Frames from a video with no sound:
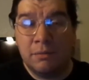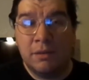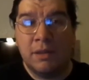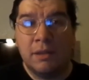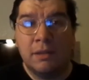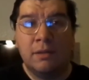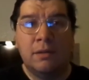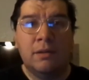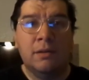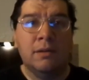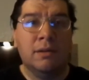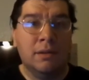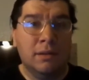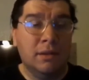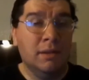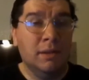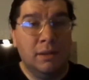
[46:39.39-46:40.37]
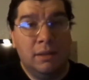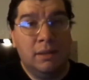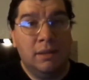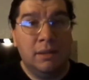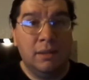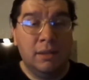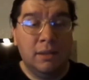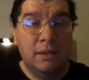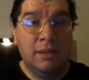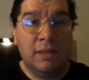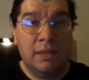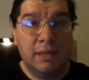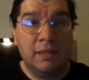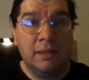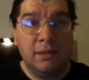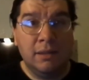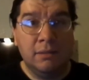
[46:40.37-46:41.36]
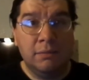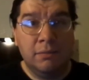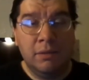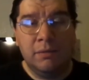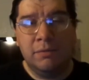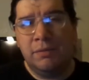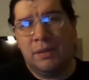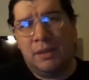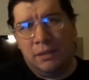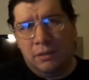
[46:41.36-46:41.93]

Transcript: of dialogue that I can live with.